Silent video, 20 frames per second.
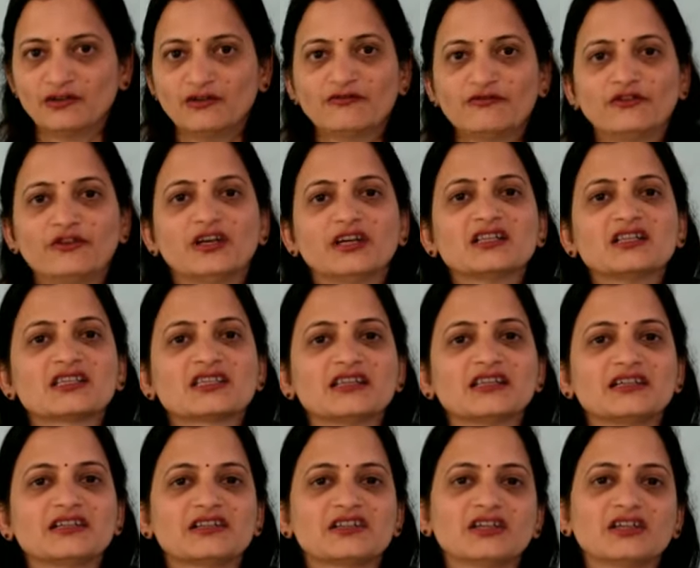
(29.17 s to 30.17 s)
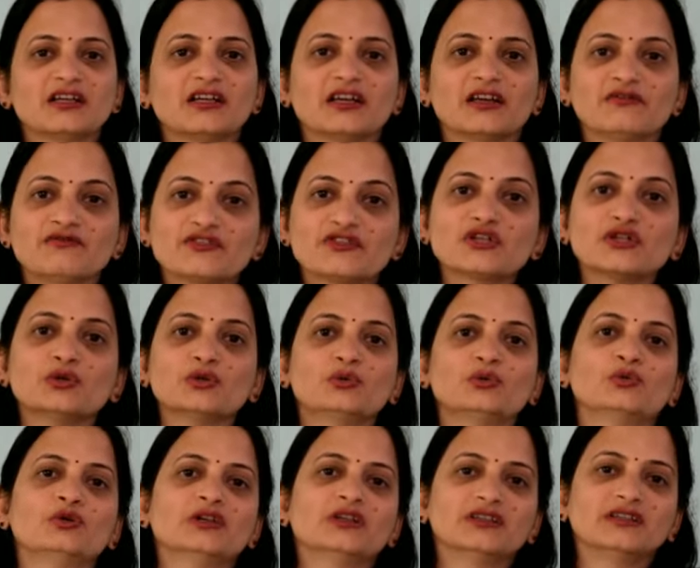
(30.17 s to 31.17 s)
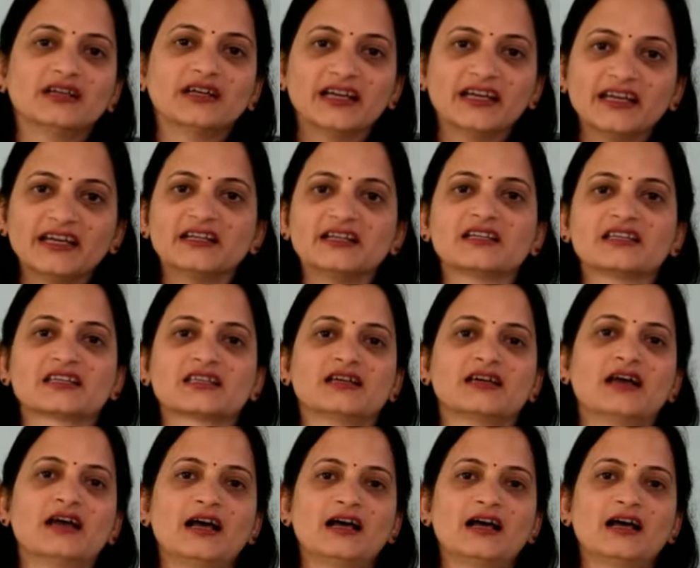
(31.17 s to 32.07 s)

Fluency drill gives you the hints